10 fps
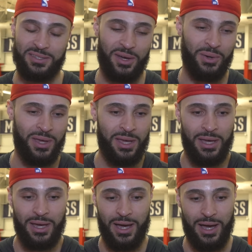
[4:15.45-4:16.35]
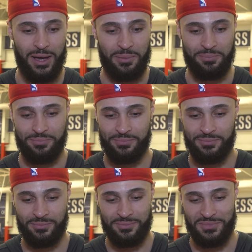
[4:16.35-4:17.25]
So,
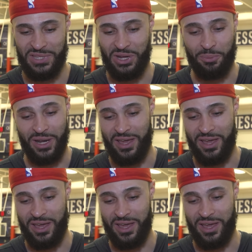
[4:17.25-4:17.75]
but